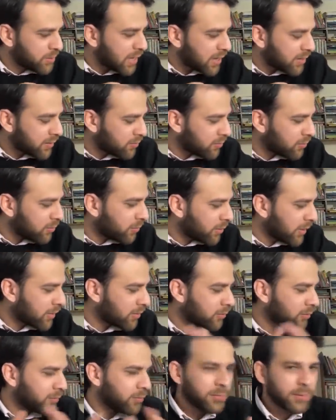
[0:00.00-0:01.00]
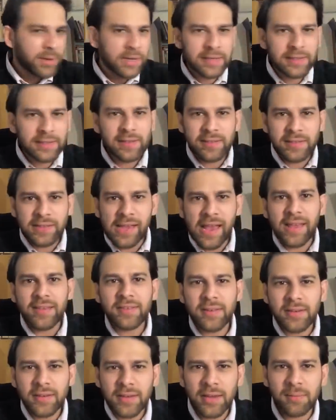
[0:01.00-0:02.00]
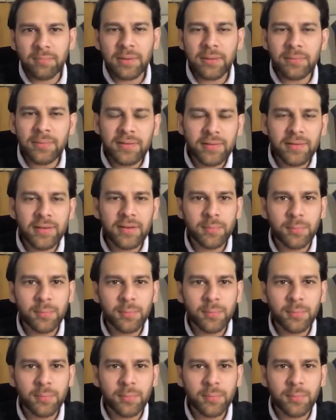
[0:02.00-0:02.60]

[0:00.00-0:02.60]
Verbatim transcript: chance to look at Sophie, but just yesterday BBC